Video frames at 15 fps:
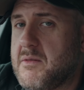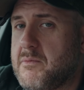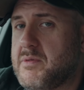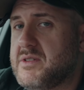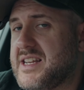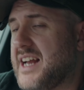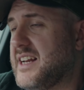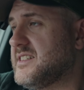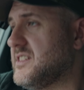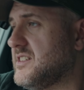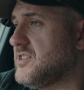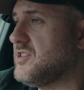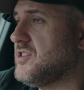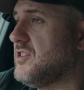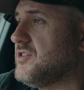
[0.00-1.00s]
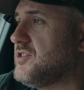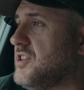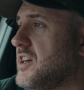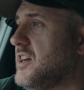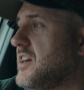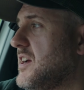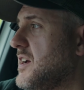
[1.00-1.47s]
them protected and such.
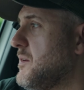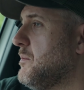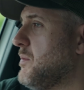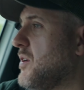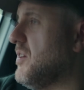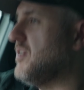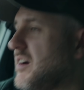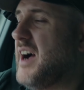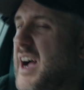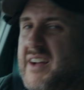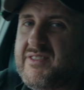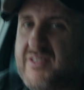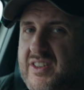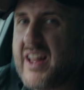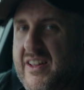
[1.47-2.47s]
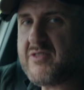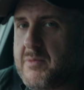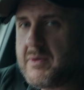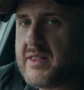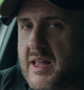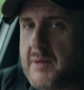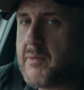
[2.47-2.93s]
But I've never
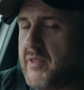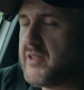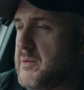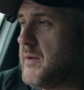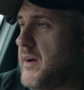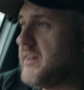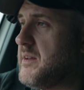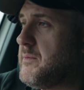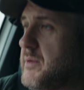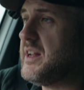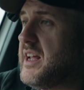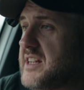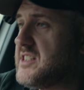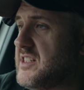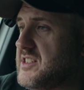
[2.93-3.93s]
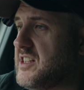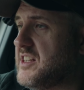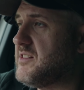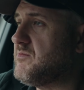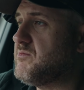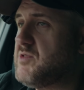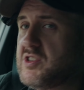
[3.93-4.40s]
been that bothered about it. But it's
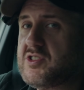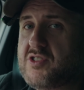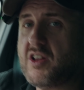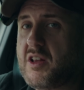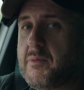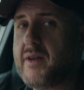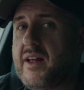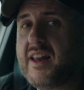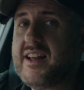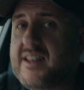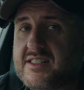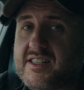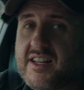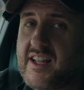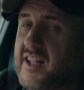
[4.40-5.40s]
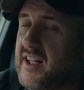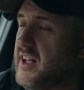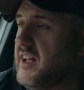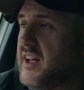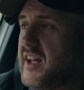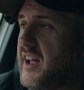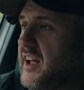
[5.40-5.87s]
a solid bit of lens.
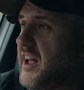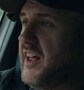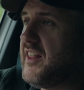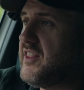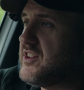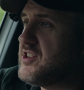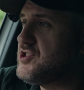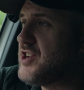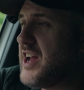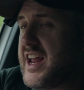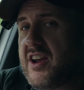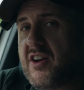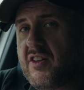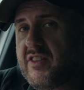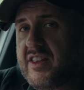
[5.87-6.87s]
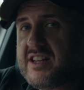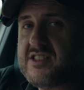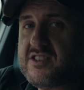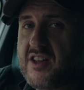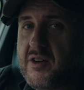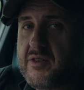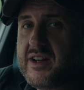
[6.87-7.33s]
The shake on
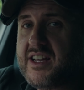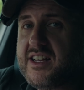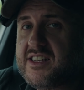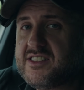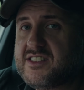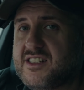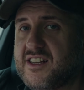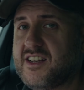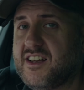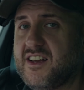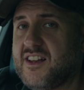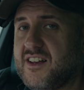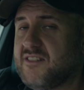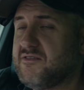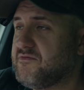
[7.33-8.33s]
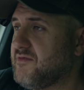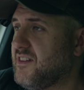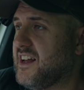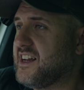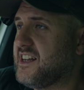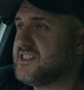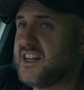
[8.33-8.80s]
this though is,
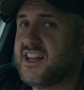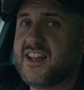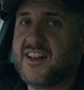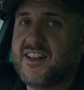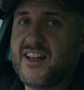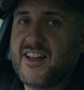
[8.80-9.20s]
like I say,